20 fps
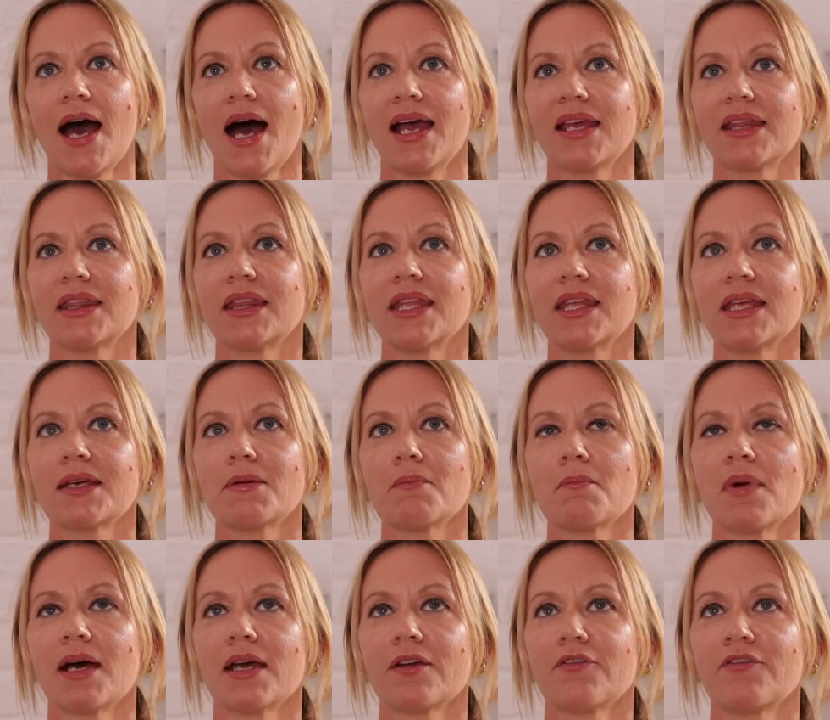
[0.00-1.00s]
I think
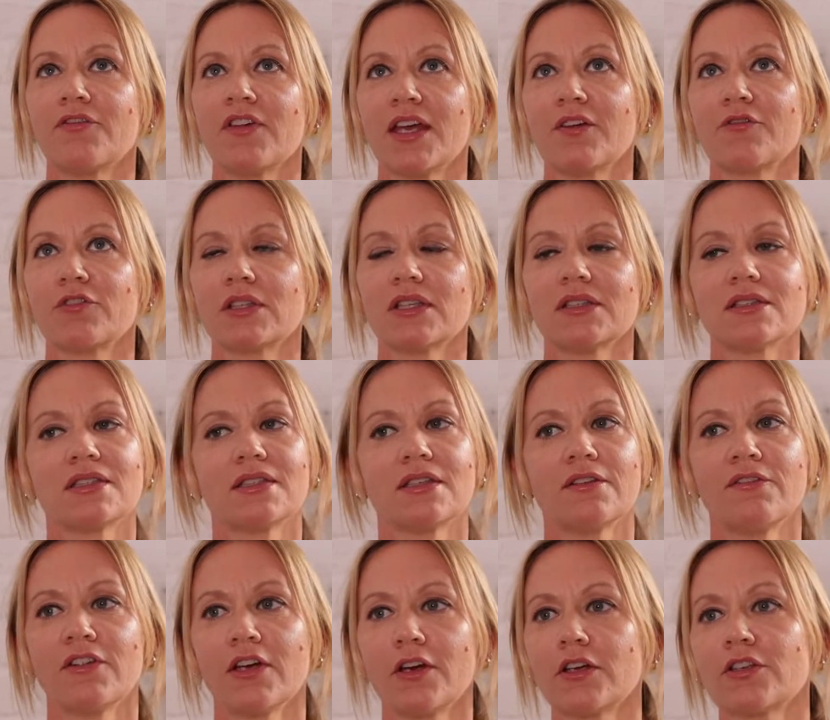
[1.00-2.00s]
my favorite, it's a
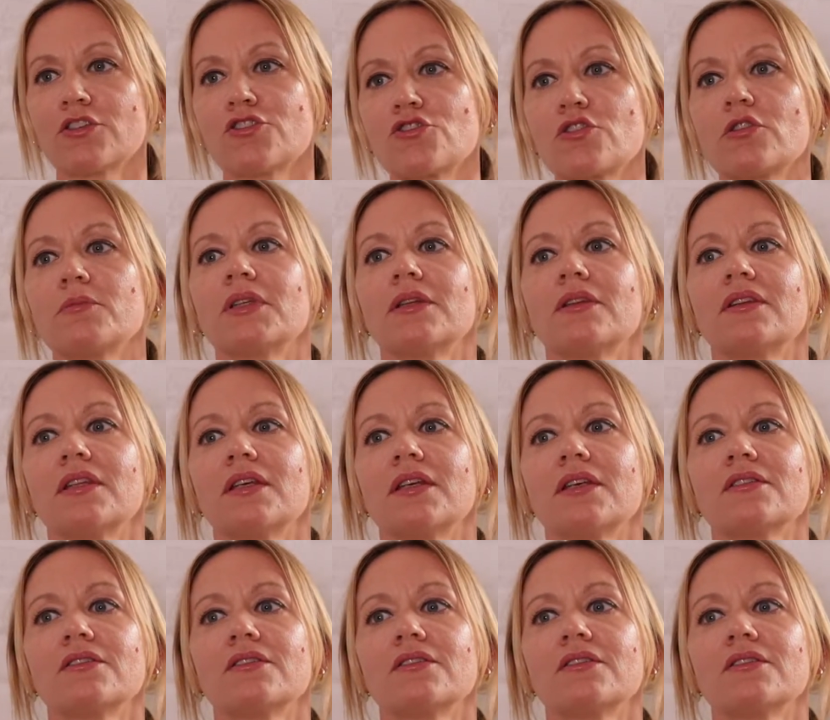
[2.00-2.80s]
very German thing,